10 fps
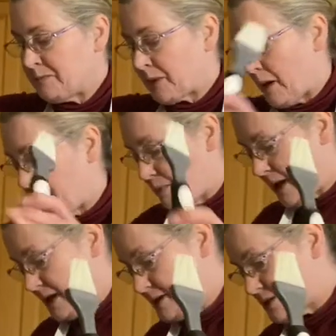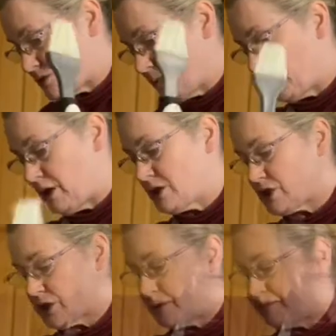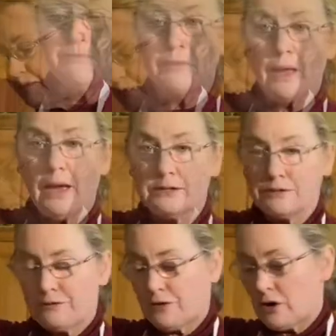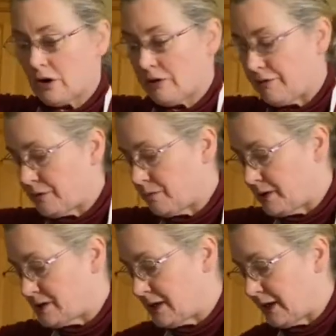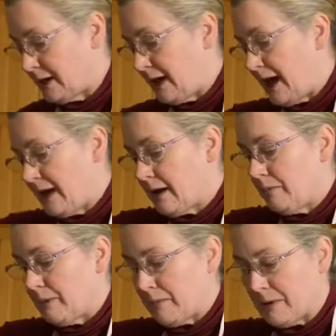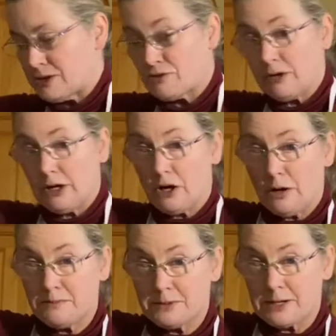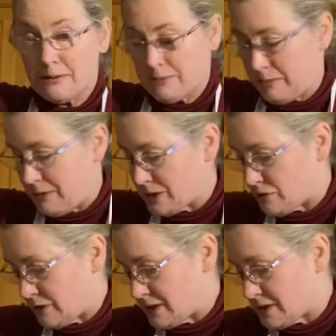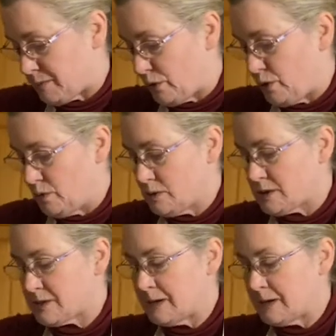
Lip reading: a pastry brush, bowl and a fork for beating an egg, my measuring cups and my measuring spoons,